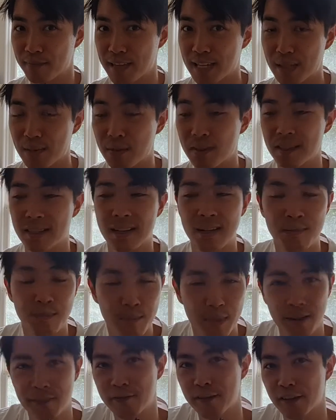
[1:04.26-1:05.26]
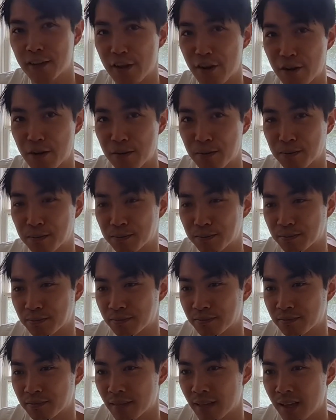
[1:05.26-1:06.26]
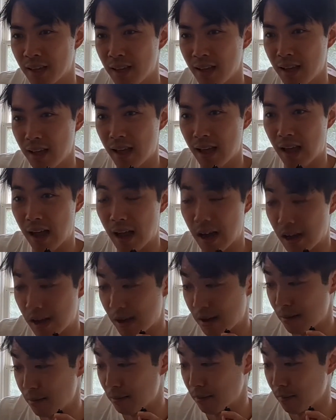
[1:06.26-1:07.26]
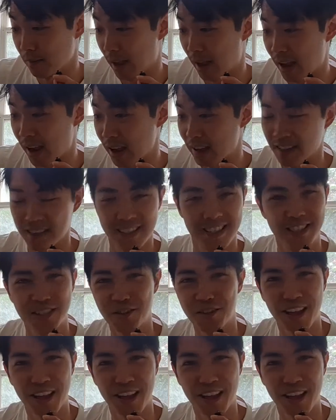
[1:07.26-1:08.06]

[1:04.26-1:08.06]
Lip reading: was a month ago, and it's still like